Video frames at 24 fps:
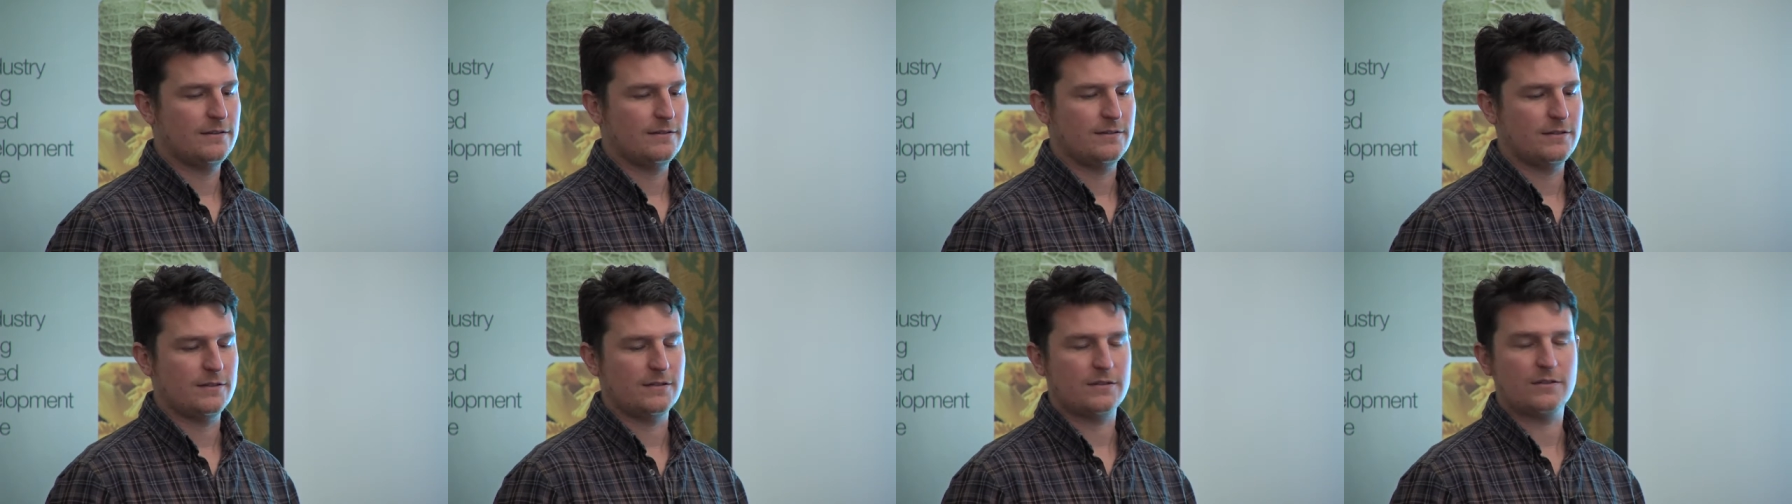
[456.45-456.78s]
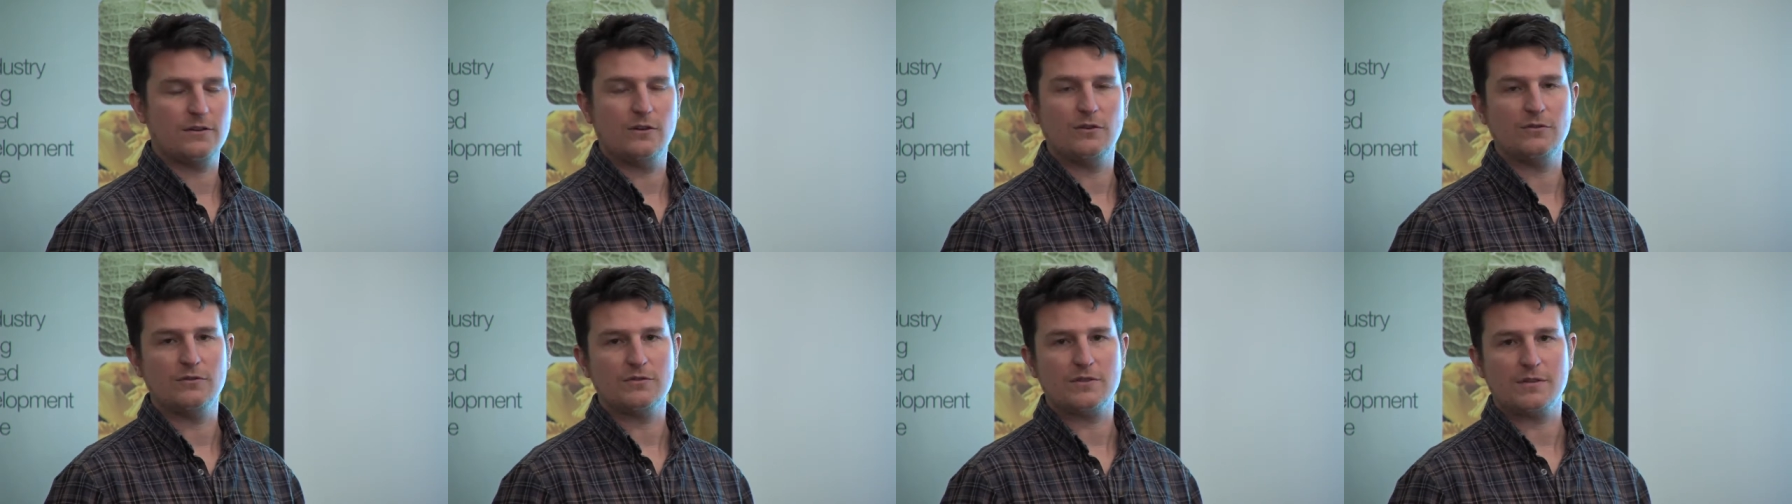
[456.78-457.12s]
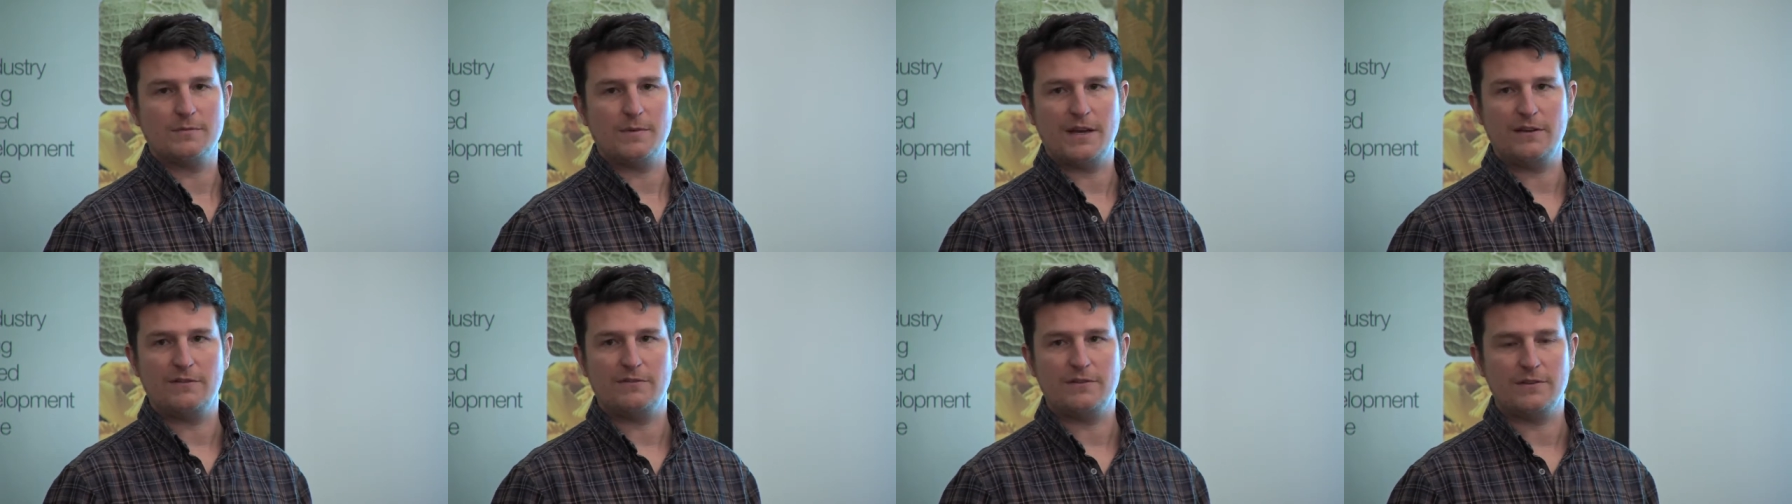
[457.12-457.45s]
just on
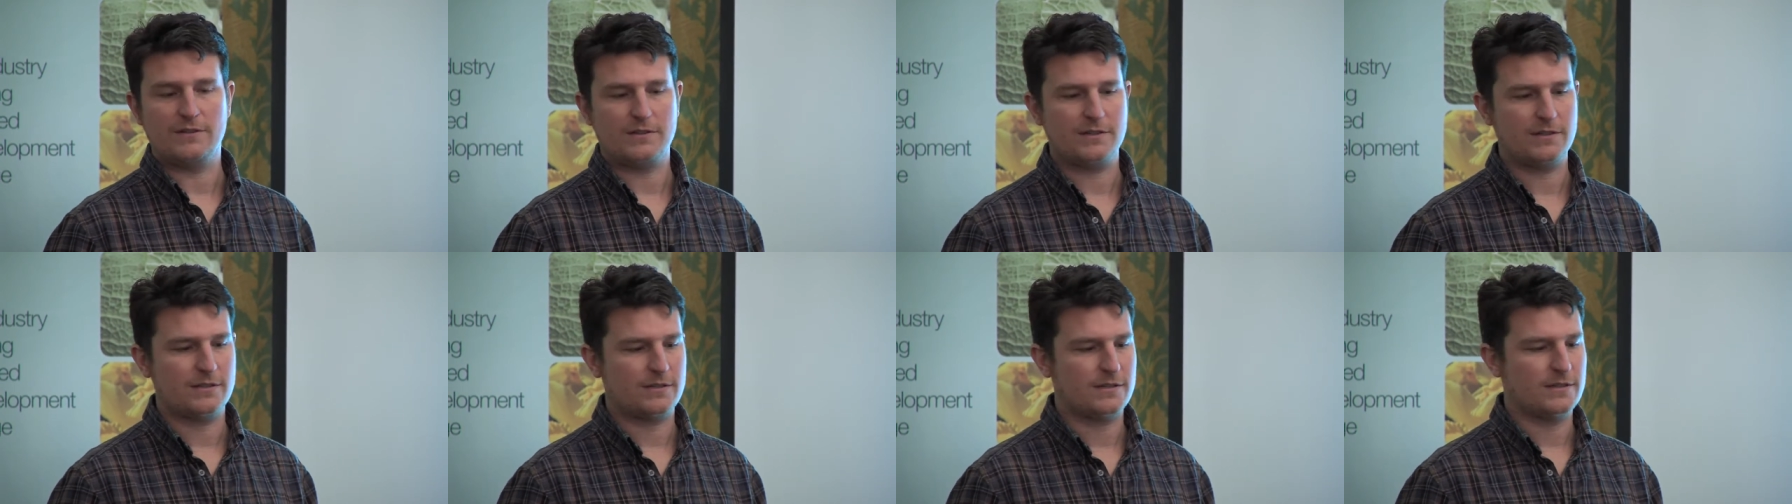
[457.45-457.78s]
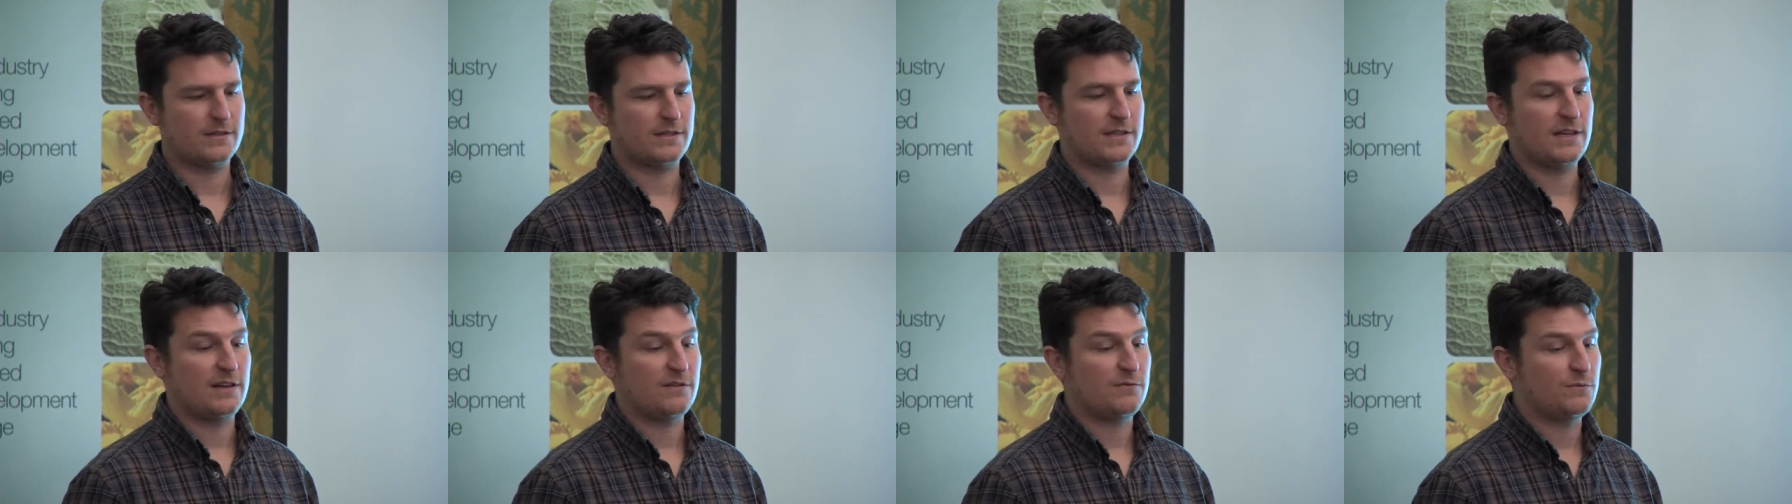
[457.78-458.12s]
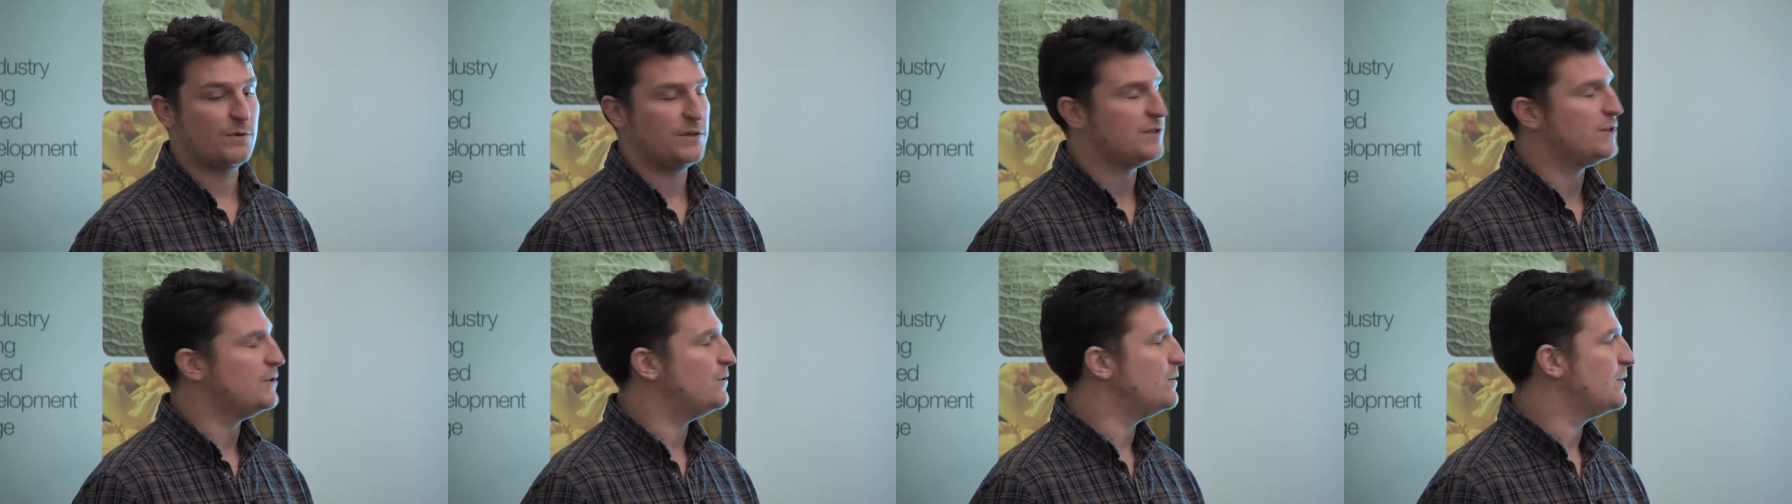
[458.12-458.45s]
some aphids, just to see if
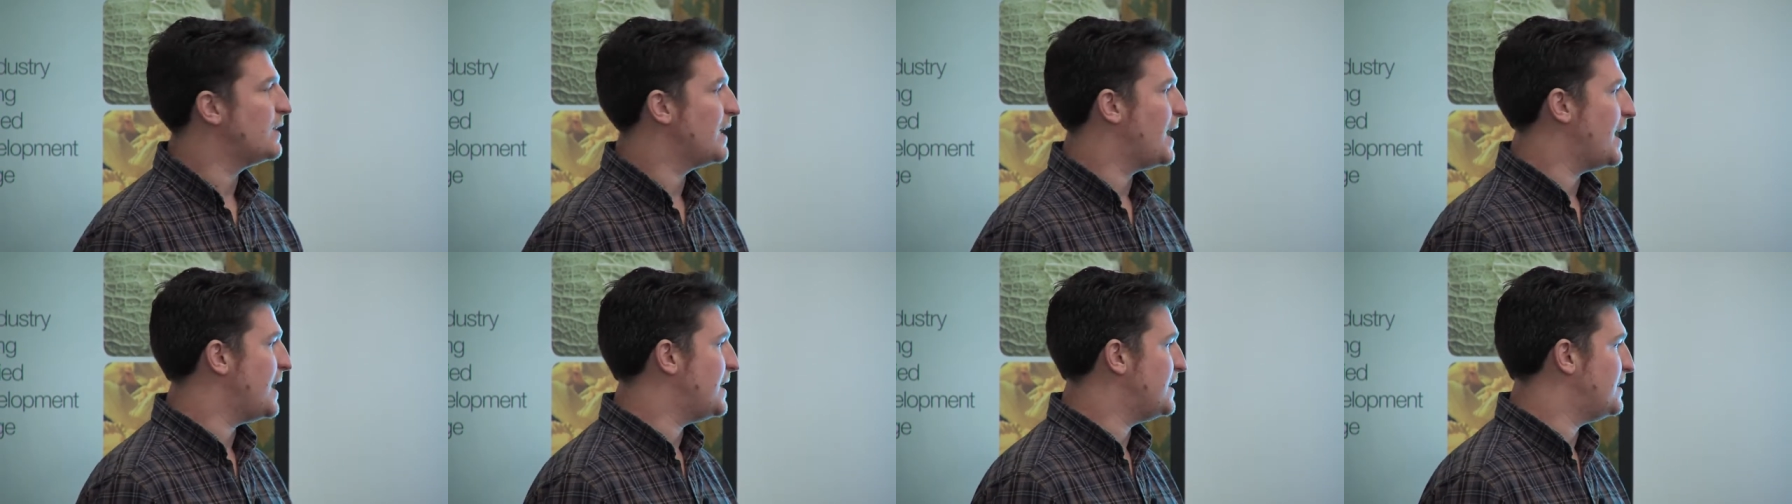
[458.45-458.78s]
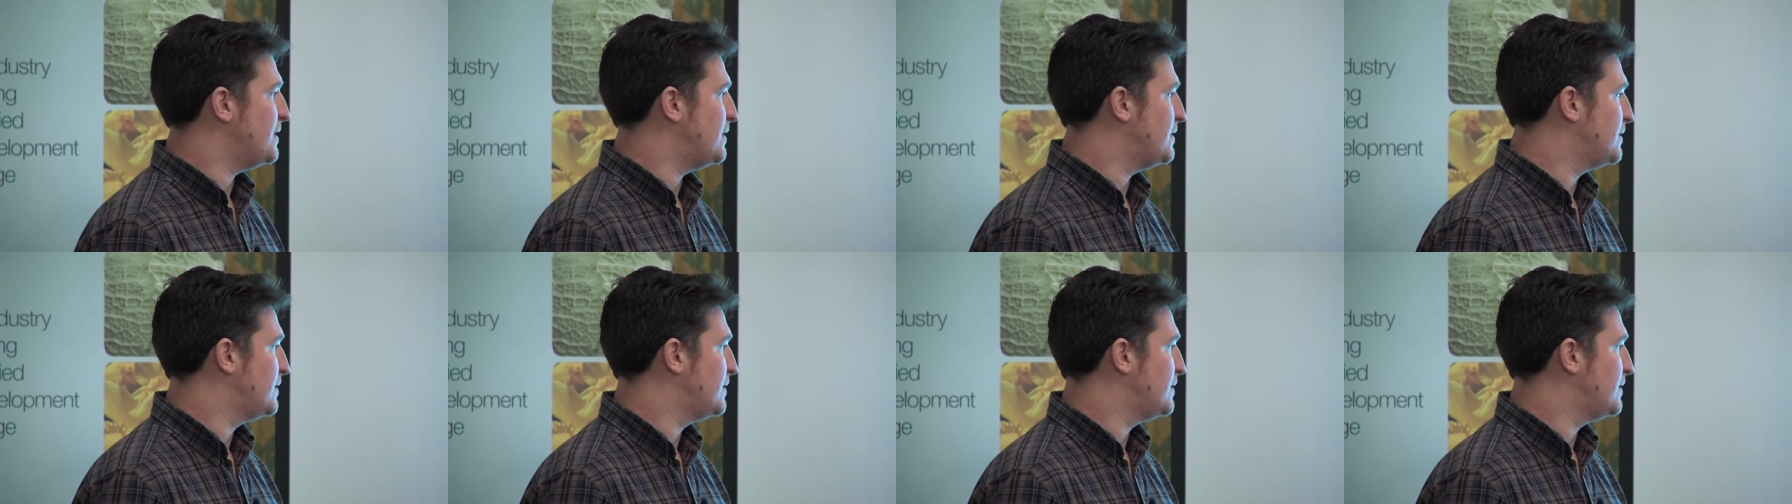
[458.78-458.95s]
we do get